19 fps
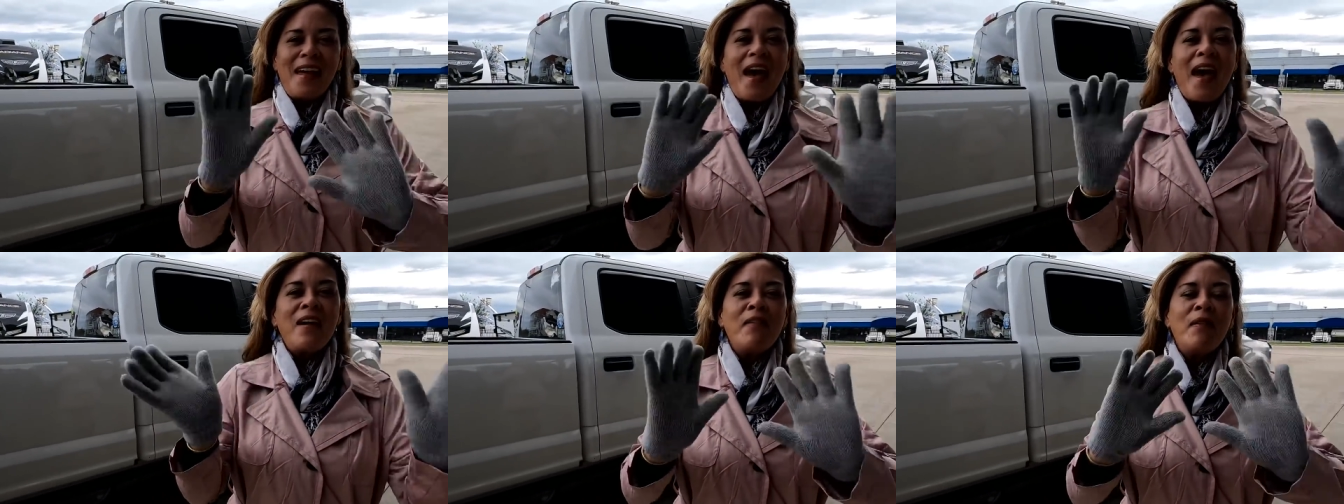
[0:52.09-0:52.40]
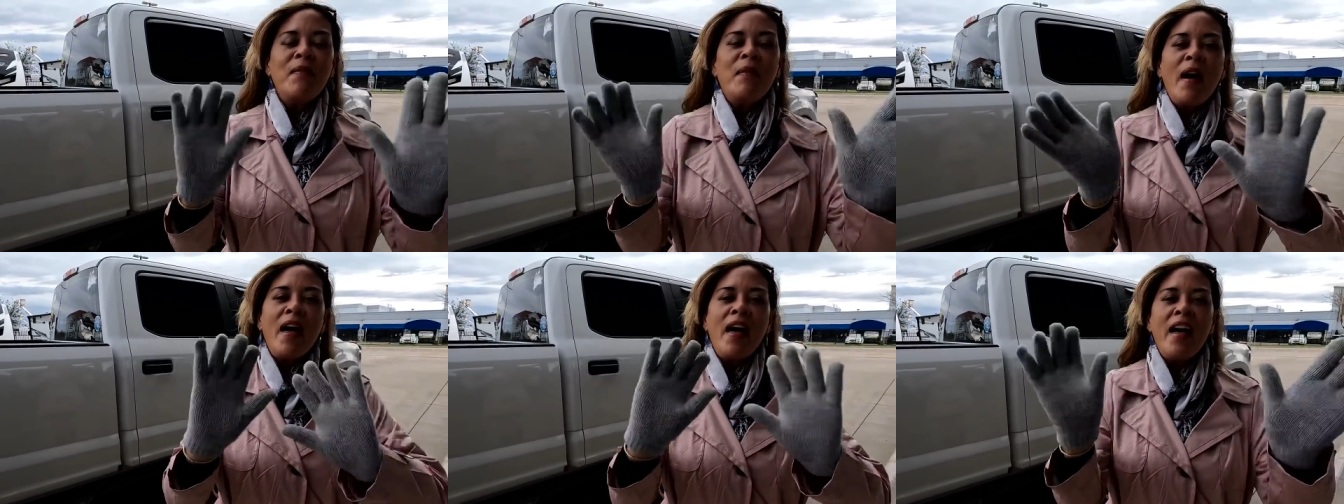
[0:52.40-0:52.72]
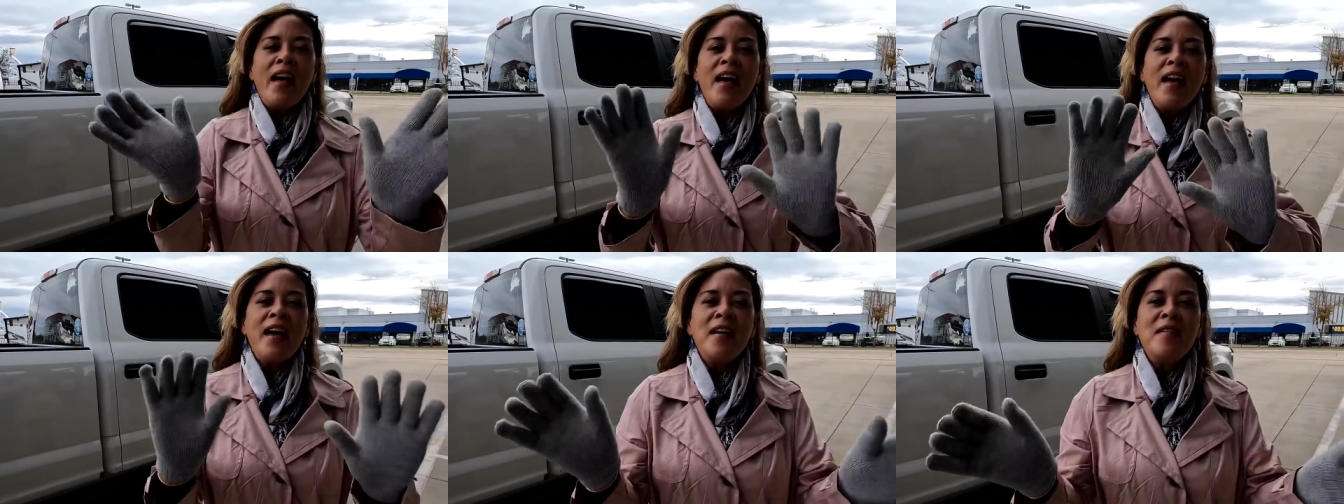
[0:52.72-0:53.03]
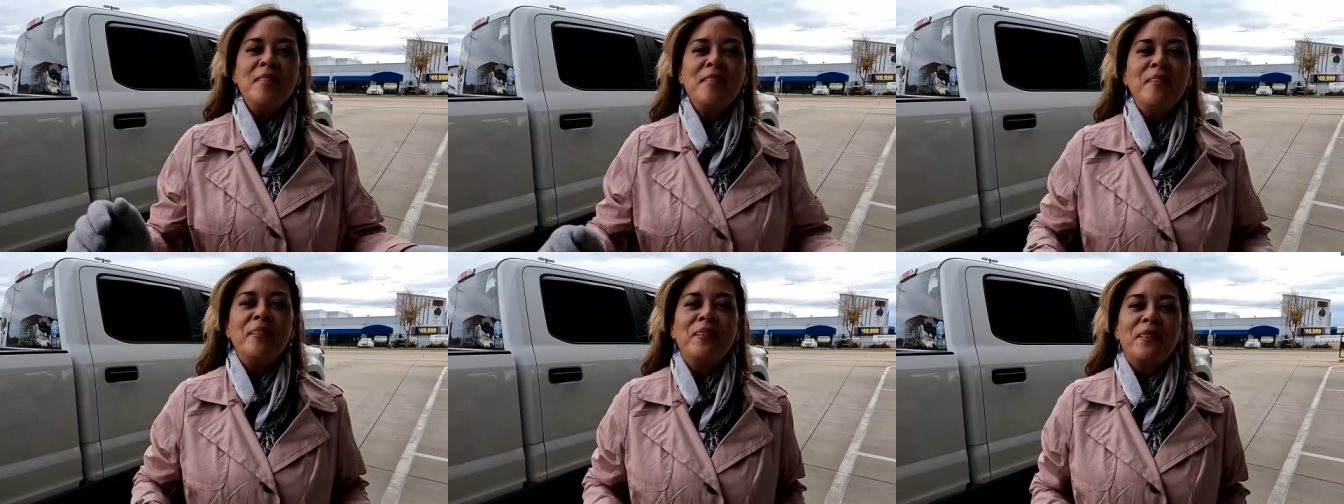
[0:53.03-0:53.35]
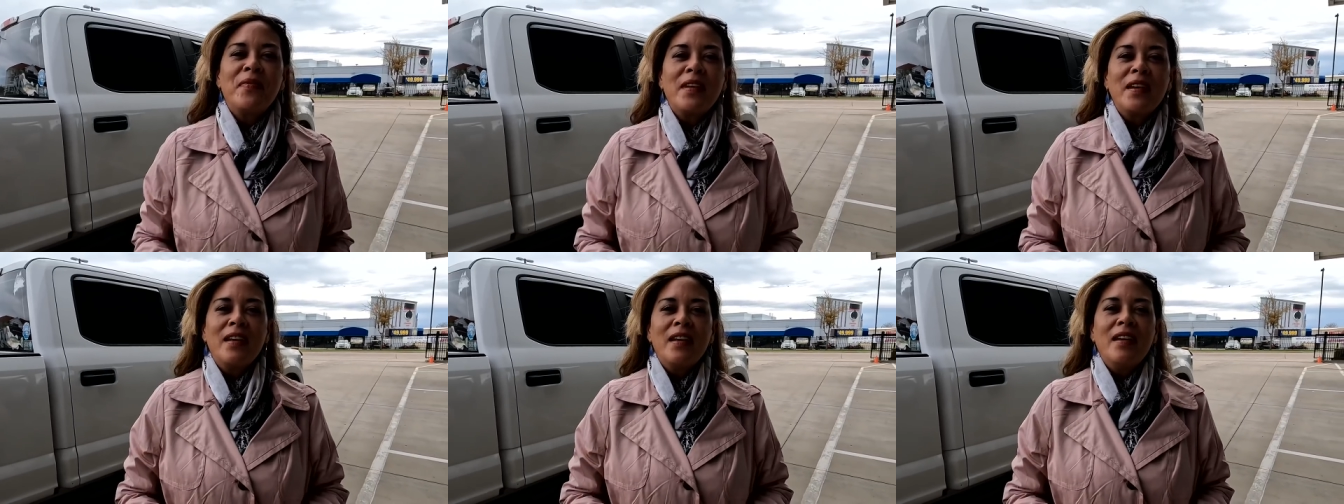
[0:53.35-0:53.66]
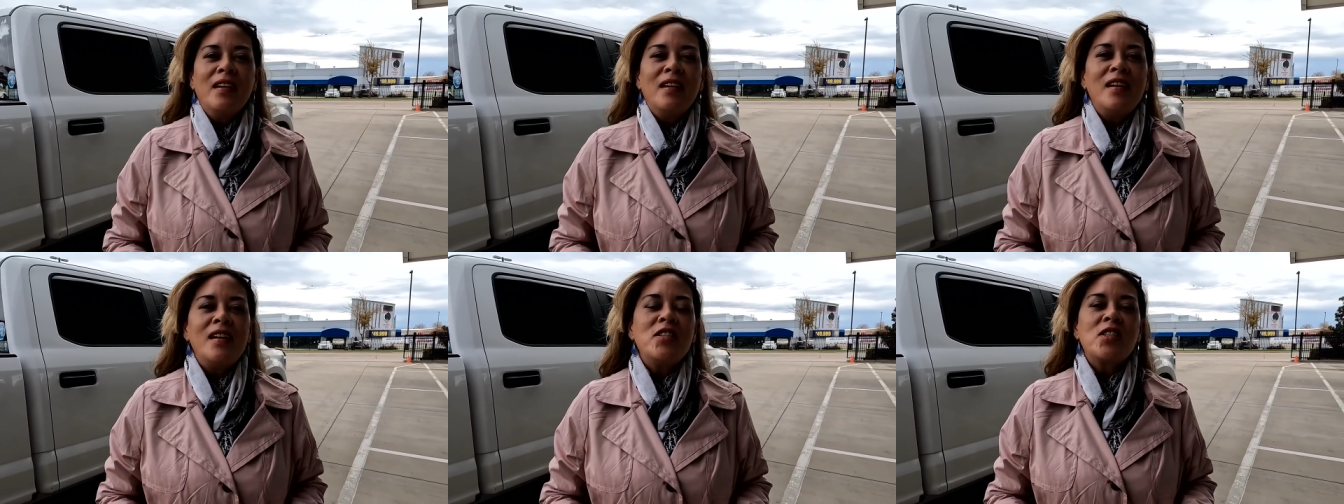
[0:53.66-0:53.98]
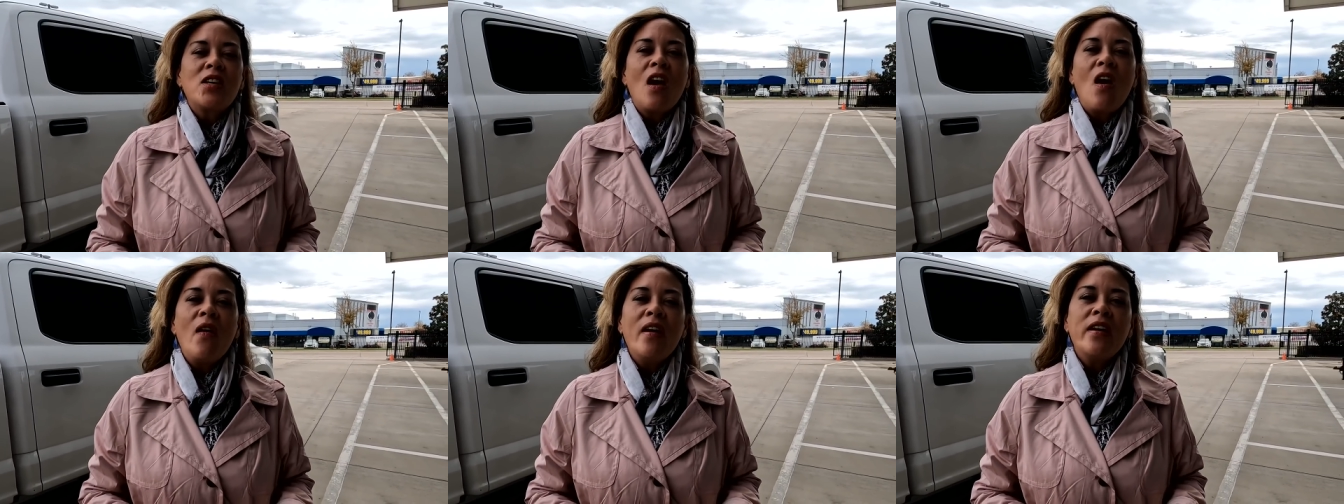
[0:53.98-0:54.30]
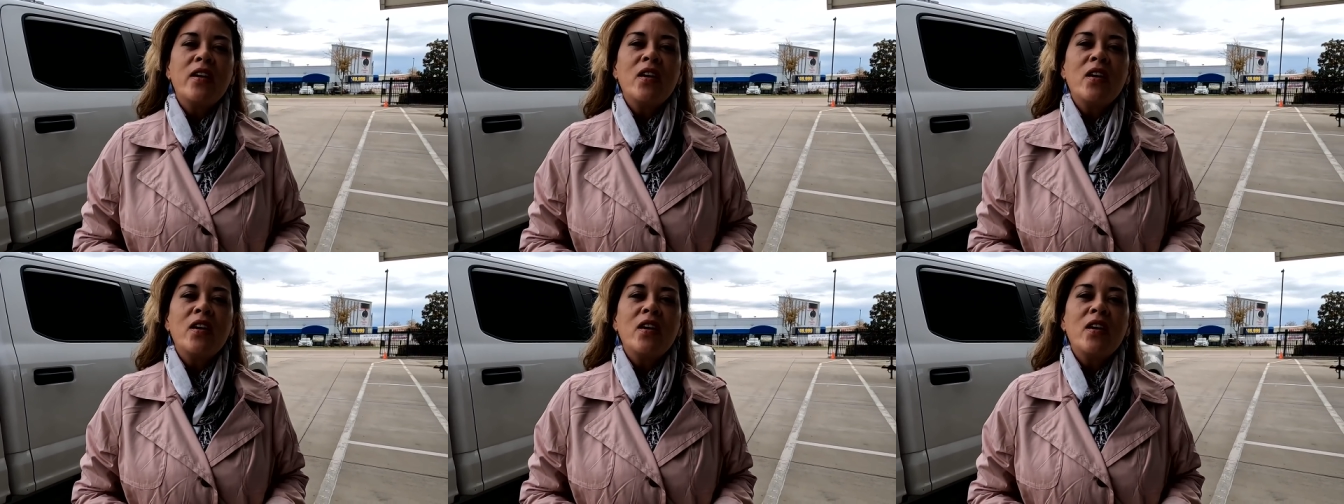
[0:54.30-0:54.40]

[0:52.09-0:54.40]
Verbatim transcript: Hey everybody! How's it going today? It's going